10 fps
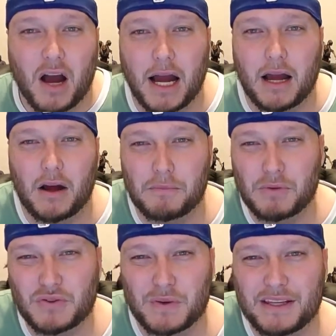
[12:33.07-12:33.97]
I'm
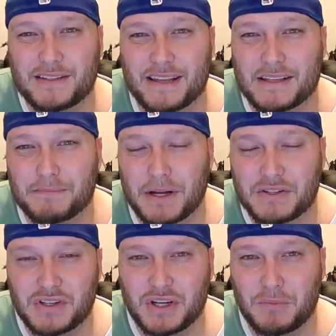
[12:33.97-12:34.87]
not doing these as
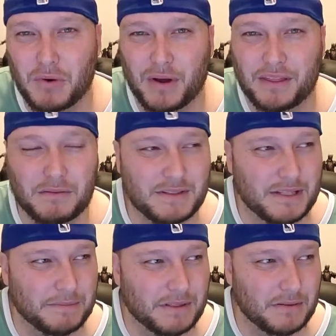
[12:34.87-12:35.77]
much anymore. I think
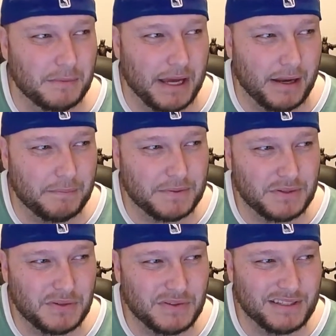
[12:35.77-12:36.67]
it's up to about
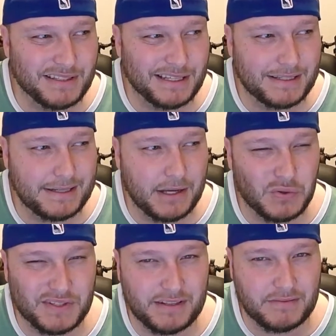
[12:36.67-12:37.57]
episode
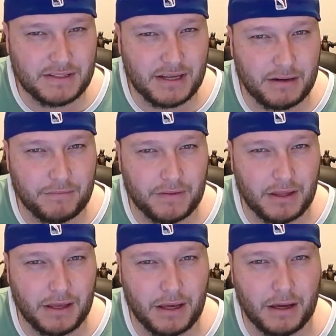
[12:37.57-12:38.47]
16 or 17 for
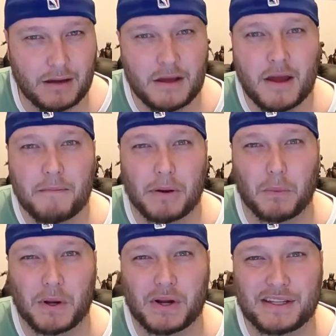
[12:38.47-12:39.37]
the year.
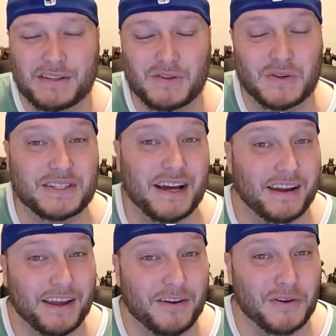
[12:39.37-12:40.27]
But when I did sort of
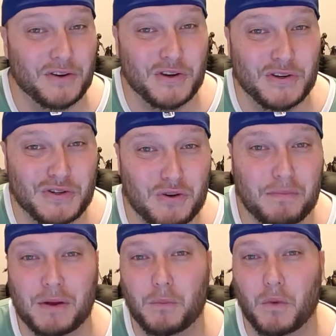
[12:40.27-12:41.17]
start out on
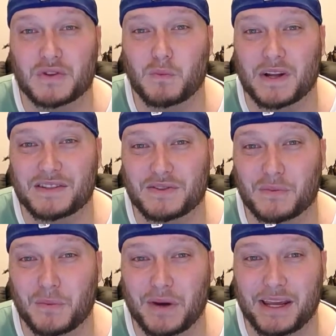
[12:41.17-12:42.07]
YouTube, it was once
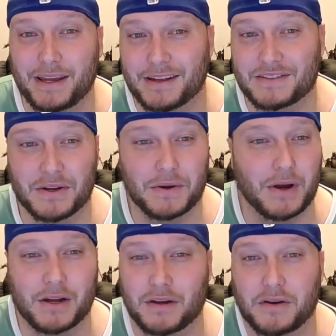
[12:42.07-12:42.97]
a week.
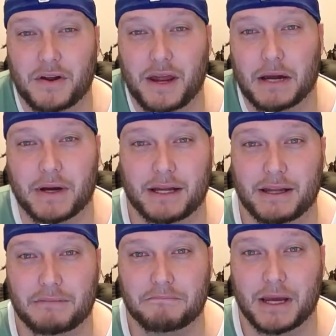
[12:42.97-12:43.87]
So I don't know how I
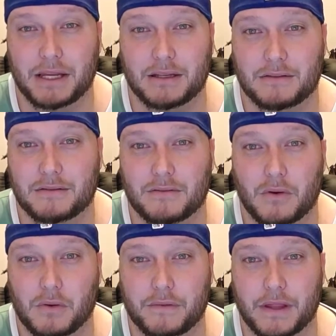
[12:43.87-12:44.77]
made
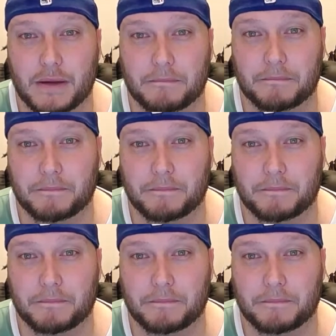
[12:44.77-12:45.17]
all of them.